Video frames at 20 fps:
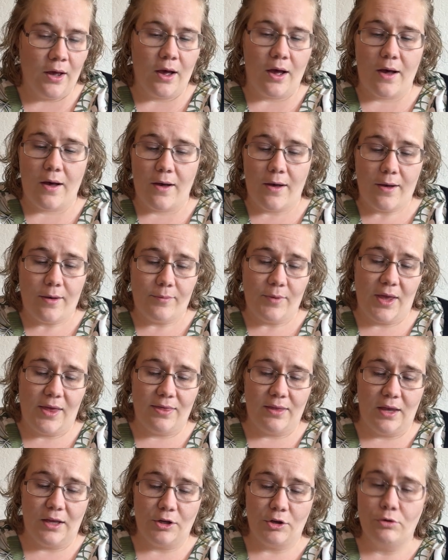And
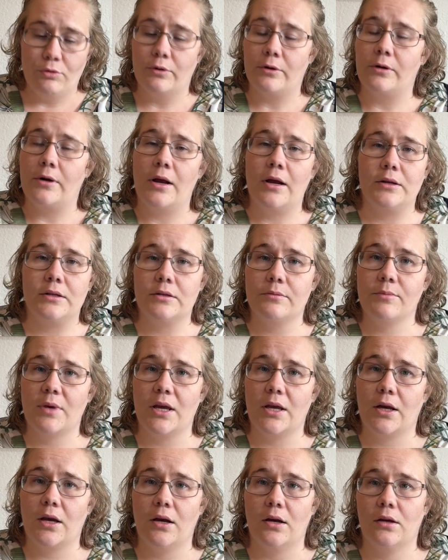then you learn how to
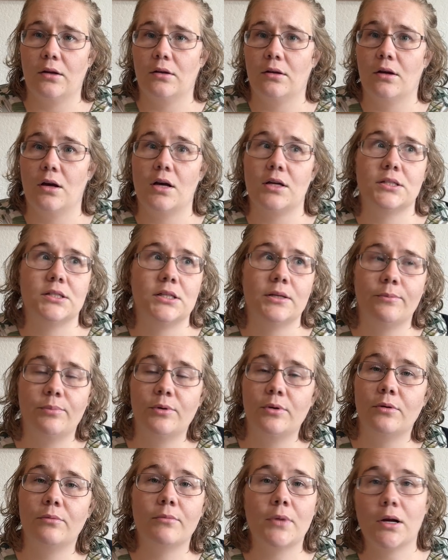make a
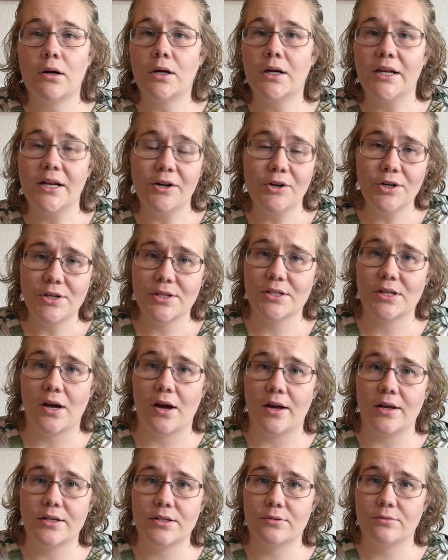simple marinara
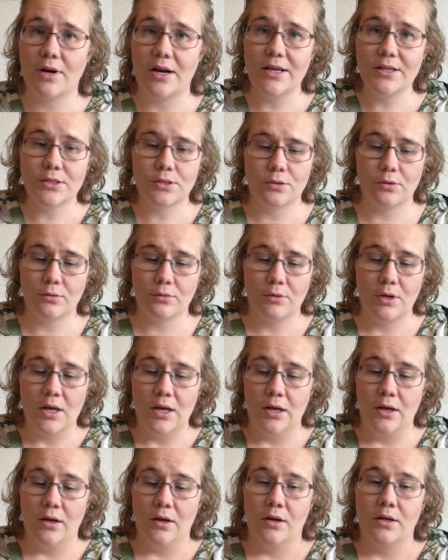sauce, right? So
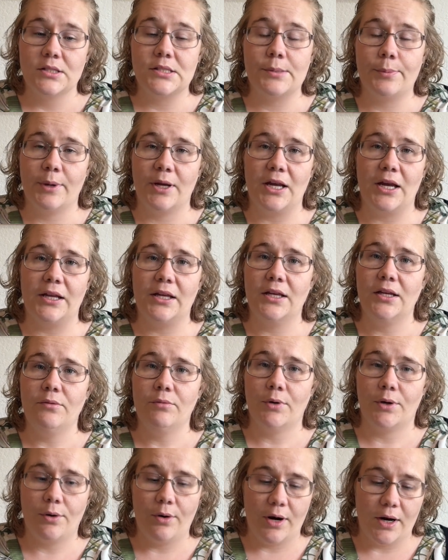spaghetti
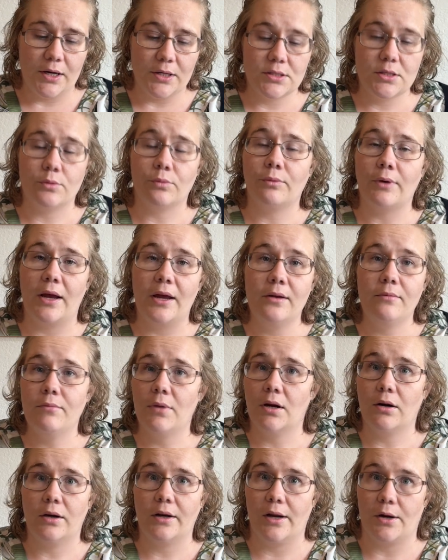requires a red
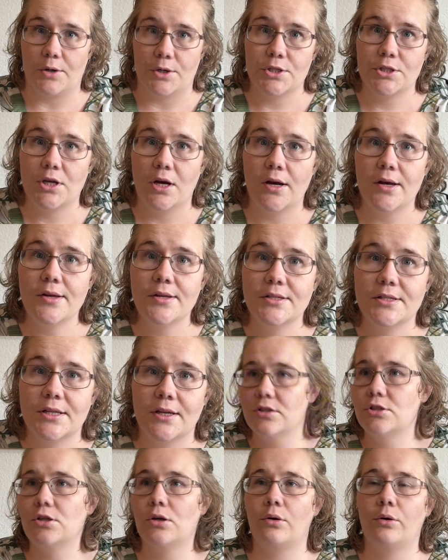marinara sauce.
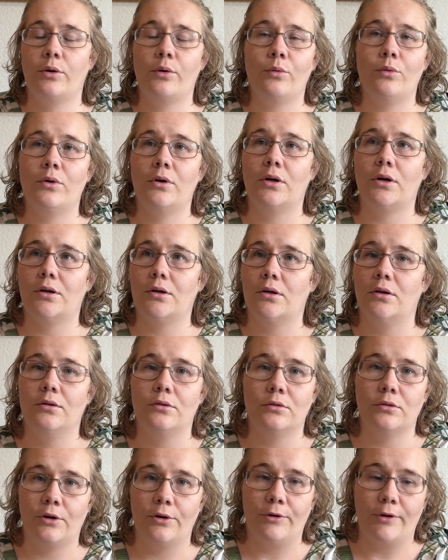So you're
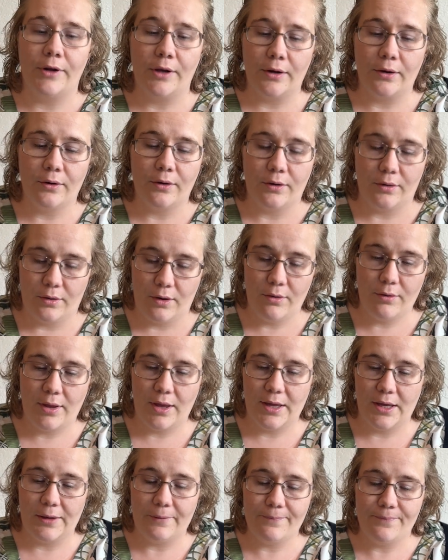learning,
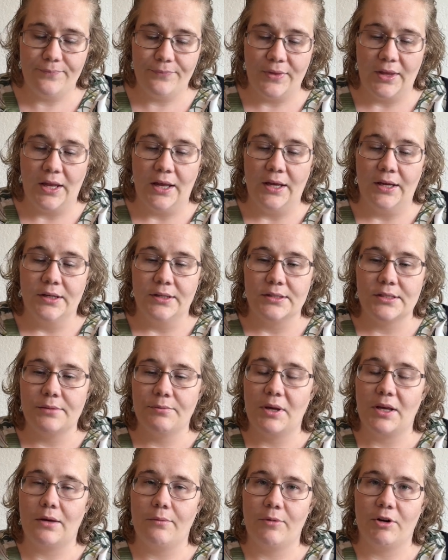okay, To
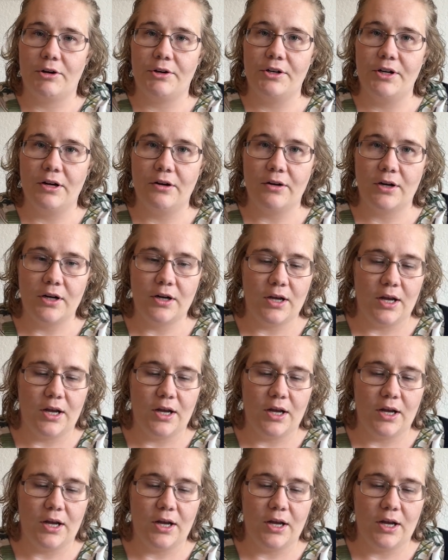make a marinara,